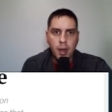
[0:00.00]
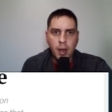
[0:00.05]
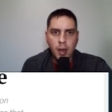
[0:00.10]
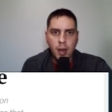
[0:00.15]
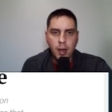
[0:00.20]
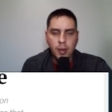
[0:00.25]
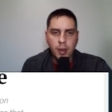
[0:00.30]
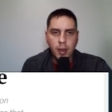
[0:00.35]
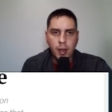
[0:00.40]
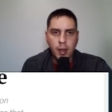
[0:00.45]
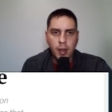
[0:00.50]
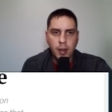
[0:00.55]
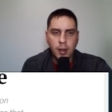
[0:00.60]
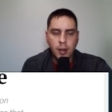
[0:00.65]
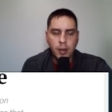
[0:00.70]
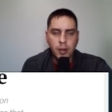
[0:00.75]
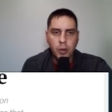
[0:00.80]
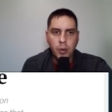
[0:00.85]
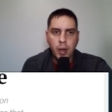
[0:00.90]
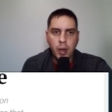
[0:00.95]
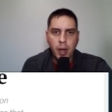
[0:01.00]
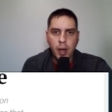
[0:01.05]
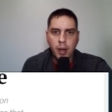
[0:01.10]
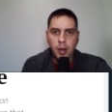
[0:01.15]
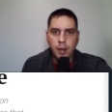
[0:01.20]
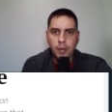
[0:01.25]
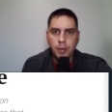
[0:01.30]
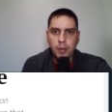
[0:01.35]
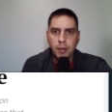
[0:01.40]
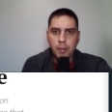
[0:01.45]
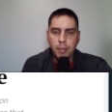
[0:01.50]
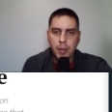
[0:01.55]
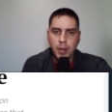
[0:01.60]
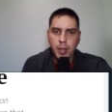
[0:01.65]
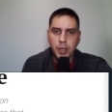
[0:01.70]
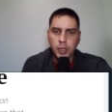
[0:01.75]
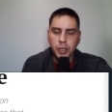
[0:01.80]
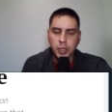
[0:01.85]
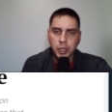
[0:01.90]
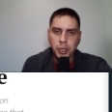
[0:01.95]
And then you have
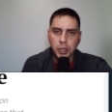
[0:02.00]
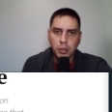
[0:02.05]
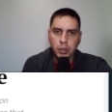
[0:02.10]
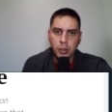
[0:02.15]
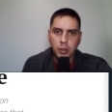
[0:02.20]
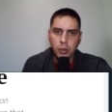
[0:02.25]
Mitch,